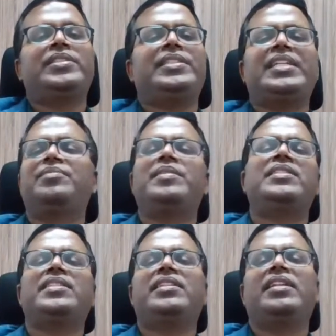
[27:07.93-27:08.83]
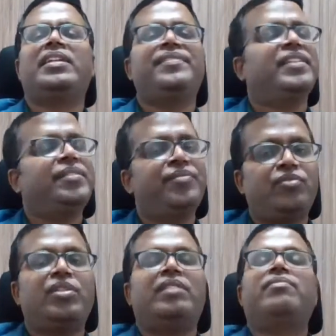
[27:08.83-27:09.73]
has been seen that even if you
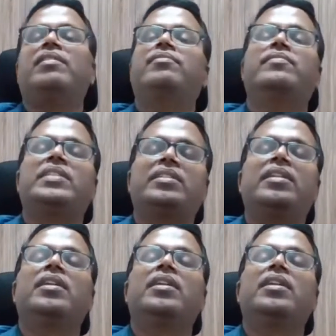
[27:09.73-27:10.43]
are performing